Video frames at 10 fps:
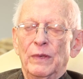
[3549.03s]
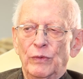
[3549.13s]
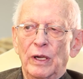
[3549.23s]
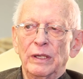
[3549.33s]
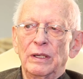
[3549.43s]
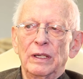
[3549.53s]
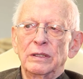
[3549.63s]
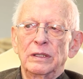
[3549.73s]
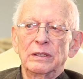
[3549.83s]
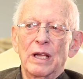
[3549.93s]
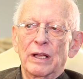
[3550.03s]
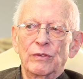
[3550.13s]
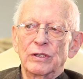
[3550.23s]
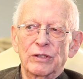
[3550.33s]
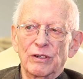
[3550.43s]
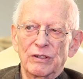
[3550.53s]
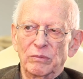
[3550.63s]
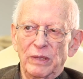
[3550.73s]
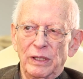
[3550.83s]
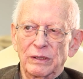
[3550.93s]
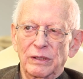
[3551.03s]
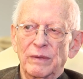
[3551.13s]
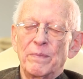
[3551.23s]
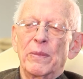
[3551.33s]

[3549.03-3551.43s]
run and did not return to base.